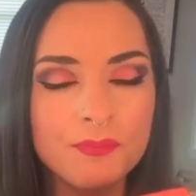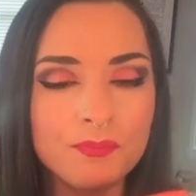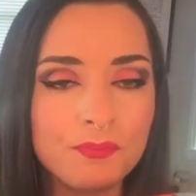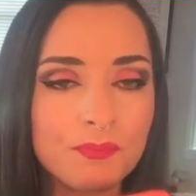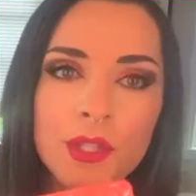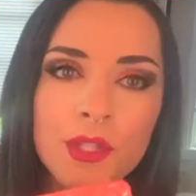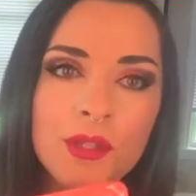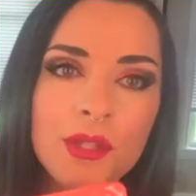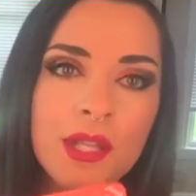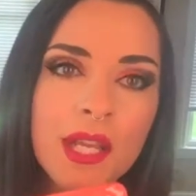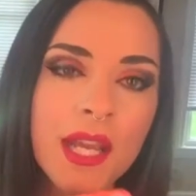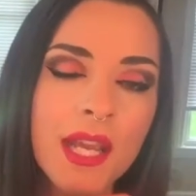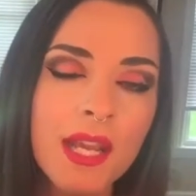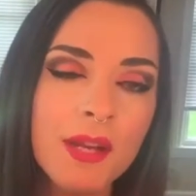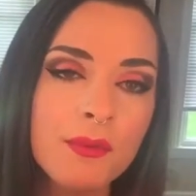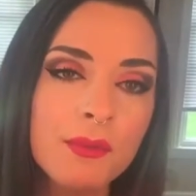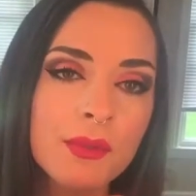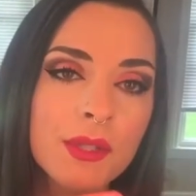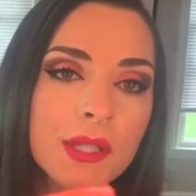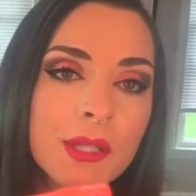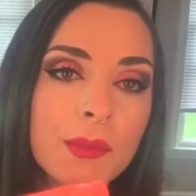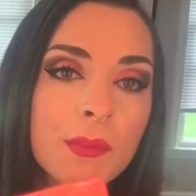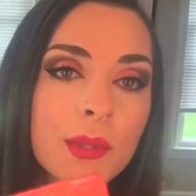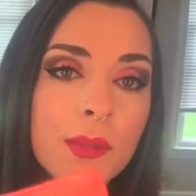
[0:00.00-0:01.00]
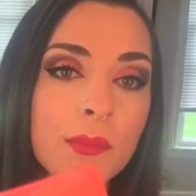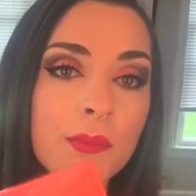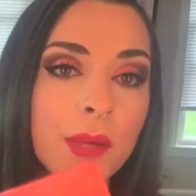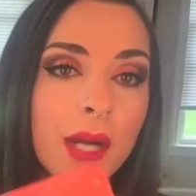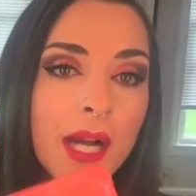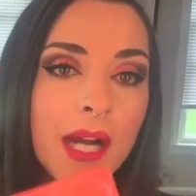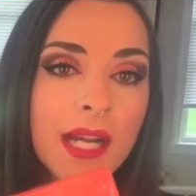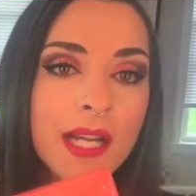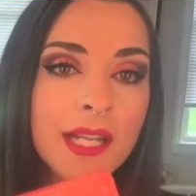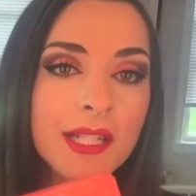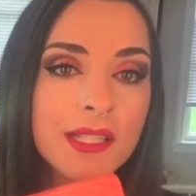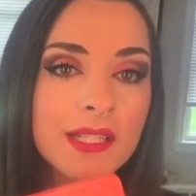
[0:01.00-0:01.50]
you can't really be
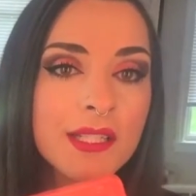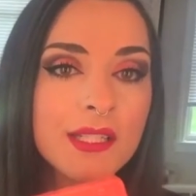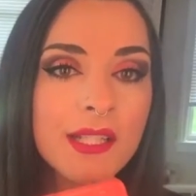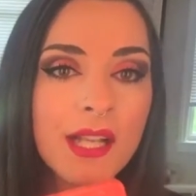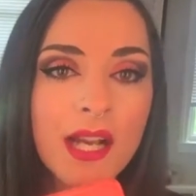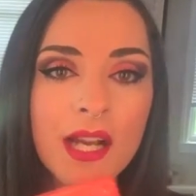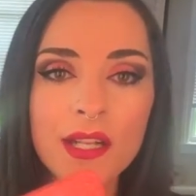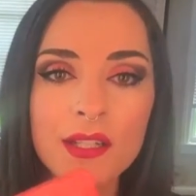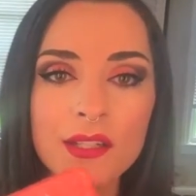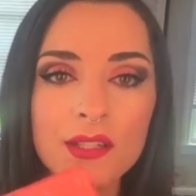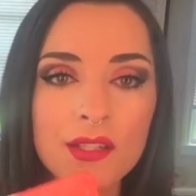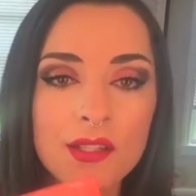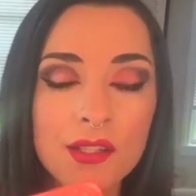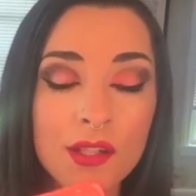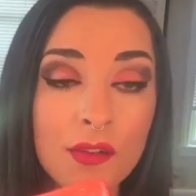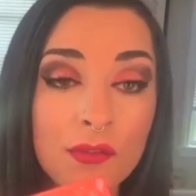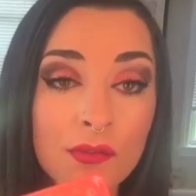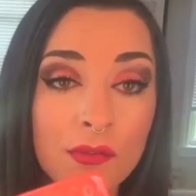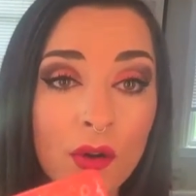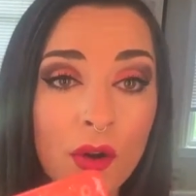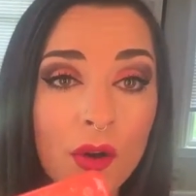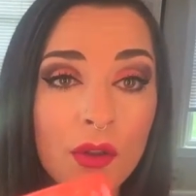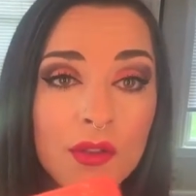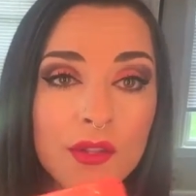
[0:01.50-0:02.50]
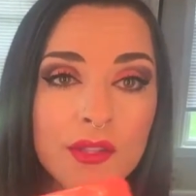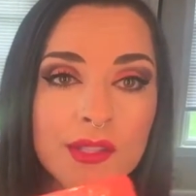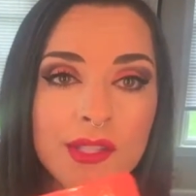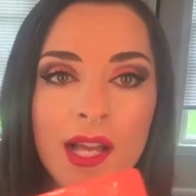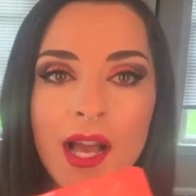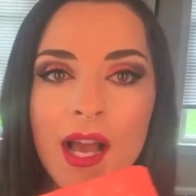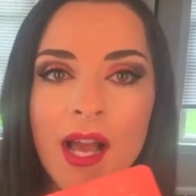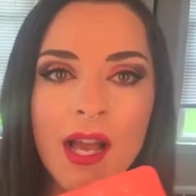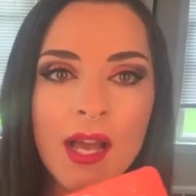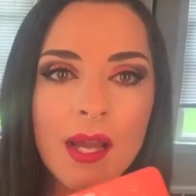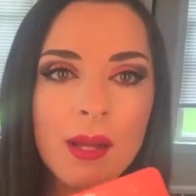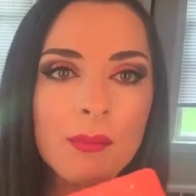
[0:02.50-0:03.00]
buying this kind of stuff all the
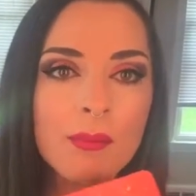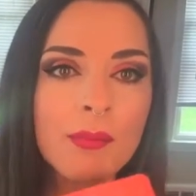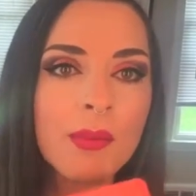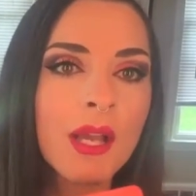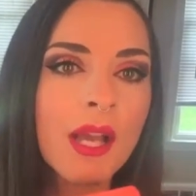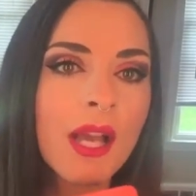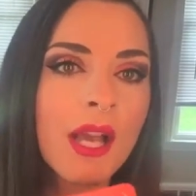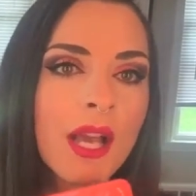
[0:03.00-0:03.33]
time,